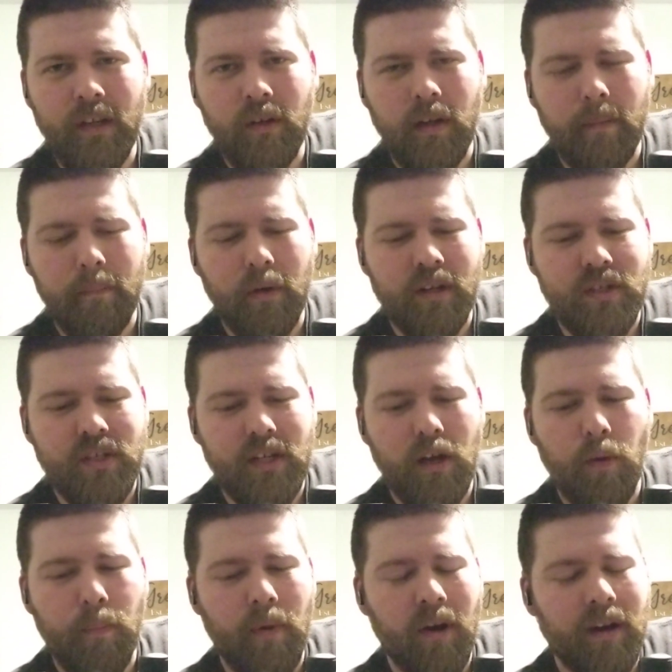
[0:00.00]
You could put a
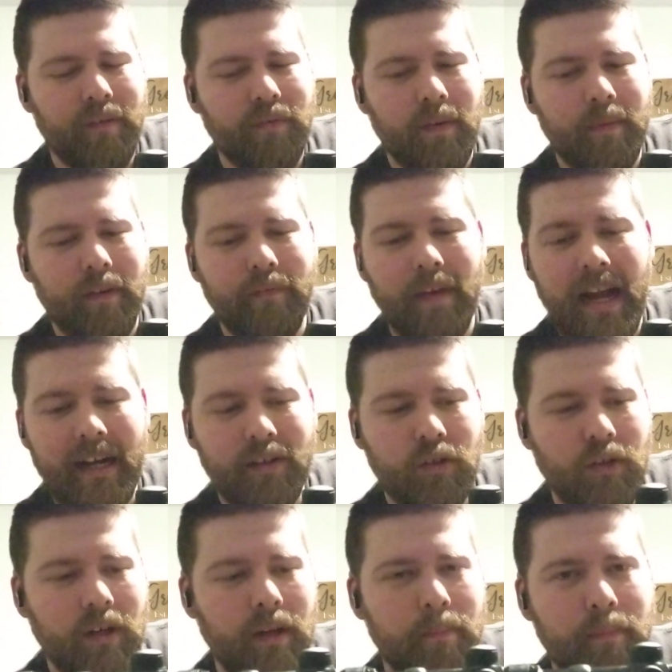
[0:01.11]
scope on it from the
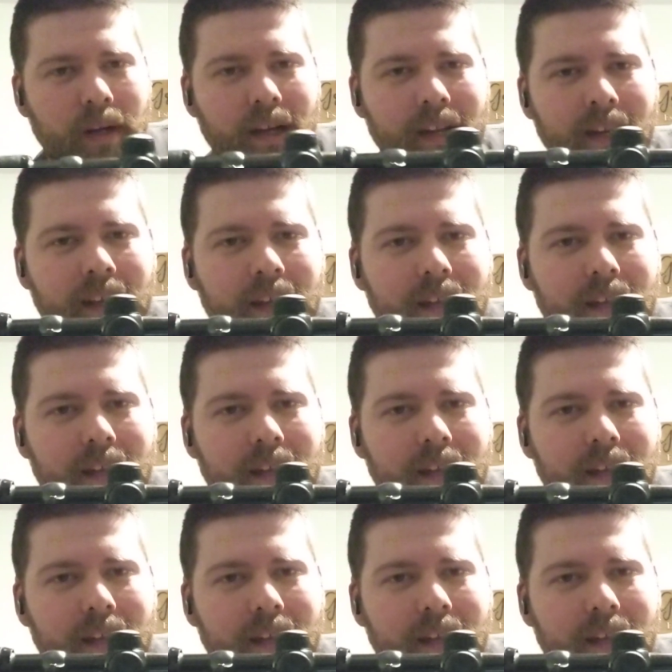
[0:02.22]
factory, but